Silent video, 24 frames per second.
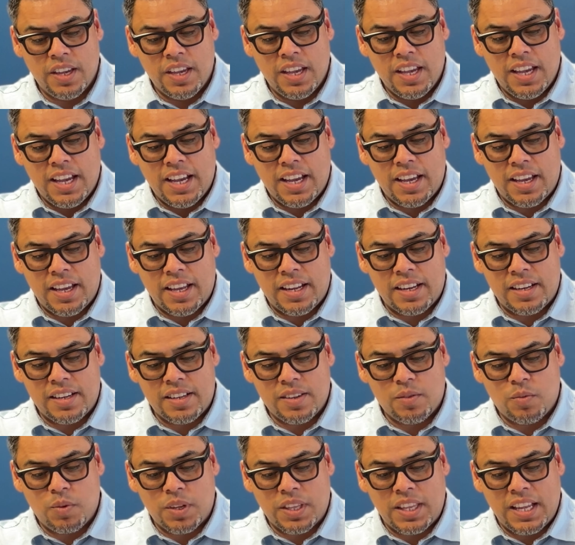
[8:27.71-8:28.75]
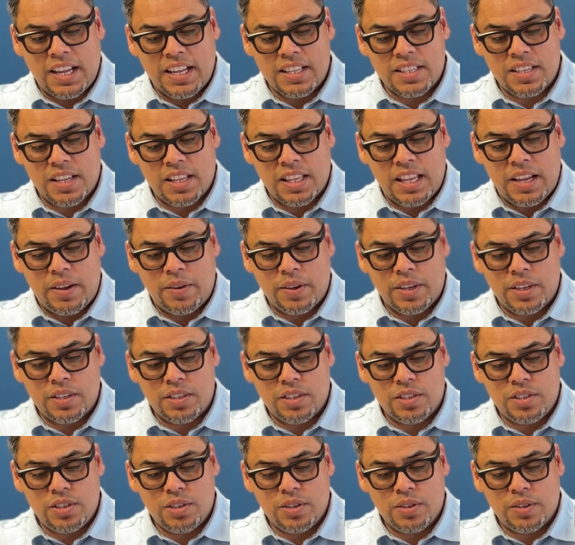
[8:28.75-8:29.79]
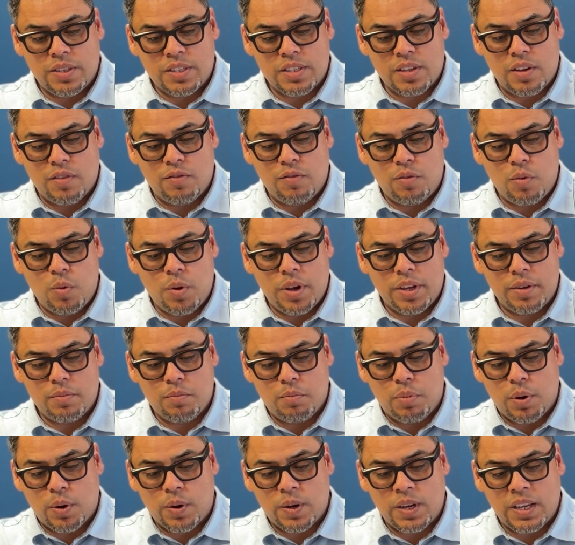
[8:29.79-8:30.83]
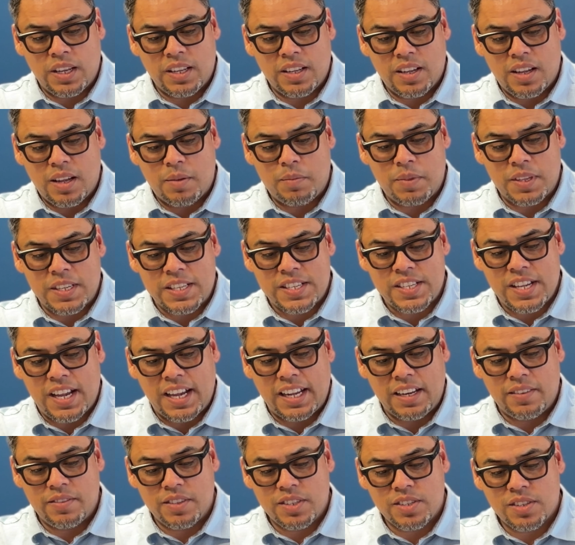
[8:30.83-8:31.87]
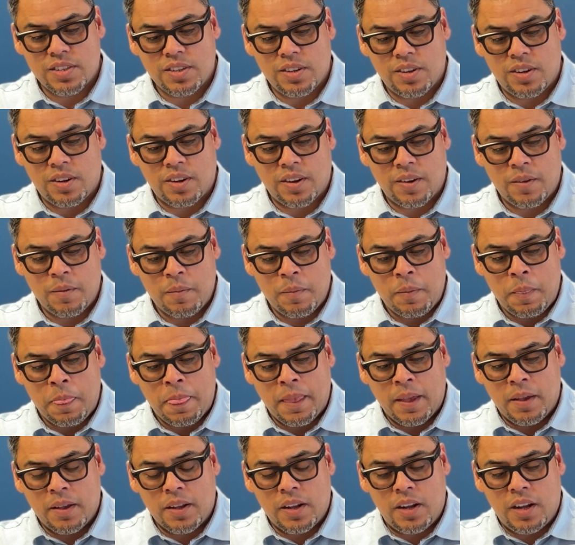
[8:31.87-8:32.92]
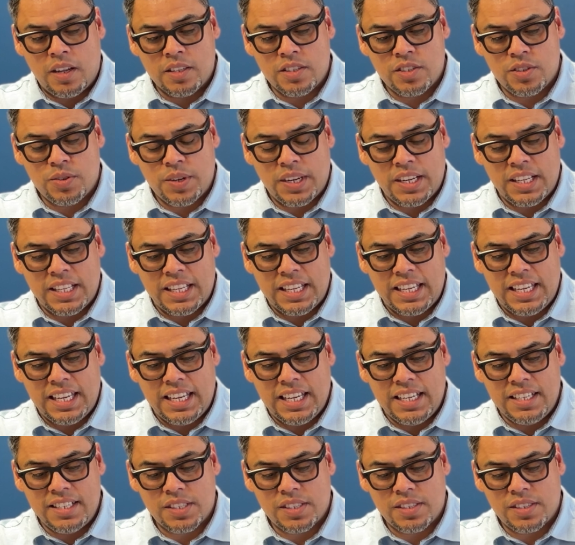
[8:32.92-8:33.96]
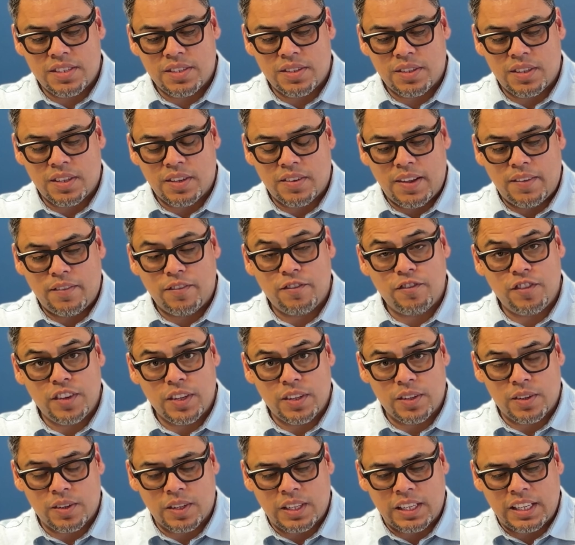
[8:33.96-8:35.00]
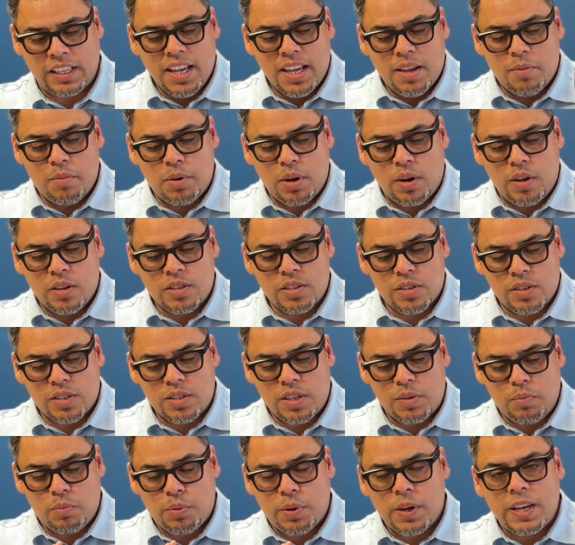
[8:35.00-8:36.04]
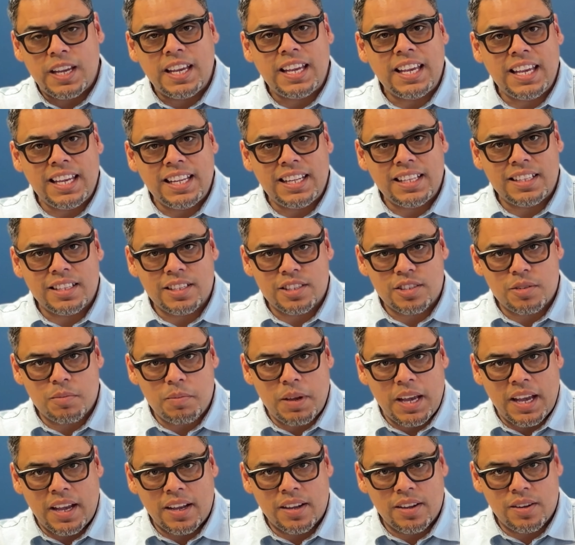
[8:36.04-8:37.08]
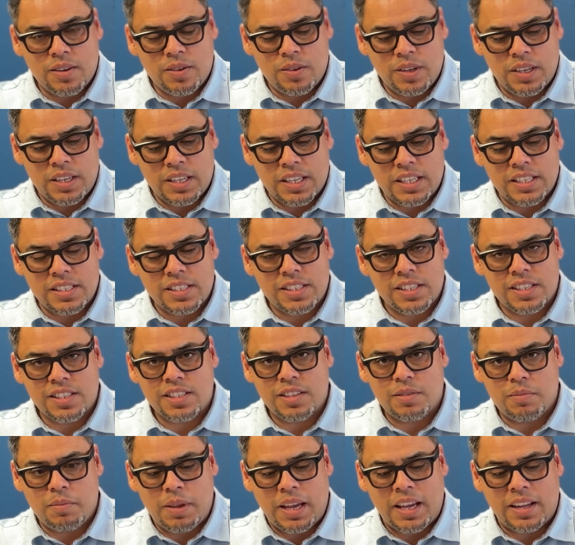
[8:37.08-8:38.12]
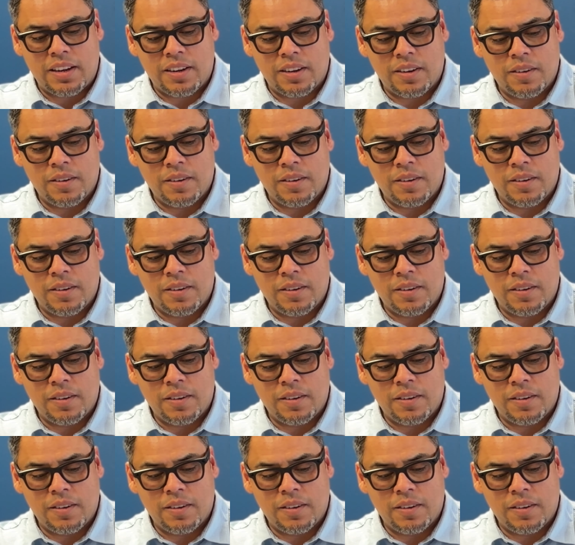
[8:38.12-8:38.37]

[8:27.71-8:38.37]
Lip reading: And what that's allowing you to do is avoid burning up the side of the cigar, concentrating the heat to the filler leaf, but also it's preheating the tobacco in a consistent manner.